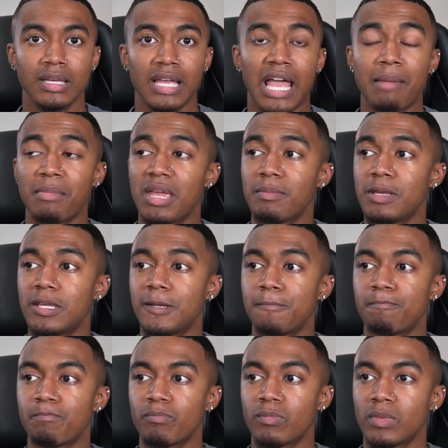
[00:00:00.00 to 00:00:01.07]
And
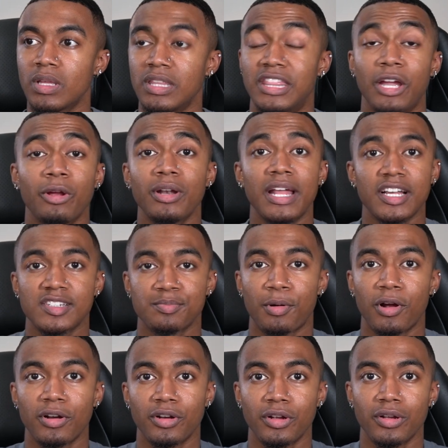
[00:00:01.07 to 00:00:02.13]
maybe their next
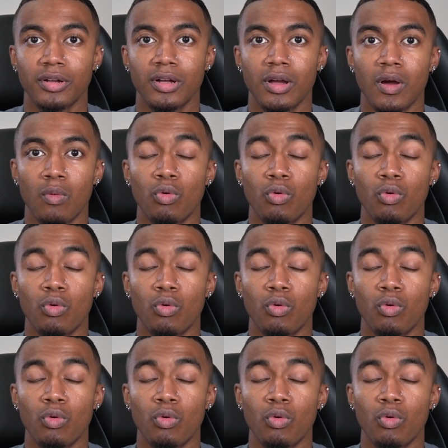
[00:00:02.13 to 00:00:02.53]
partner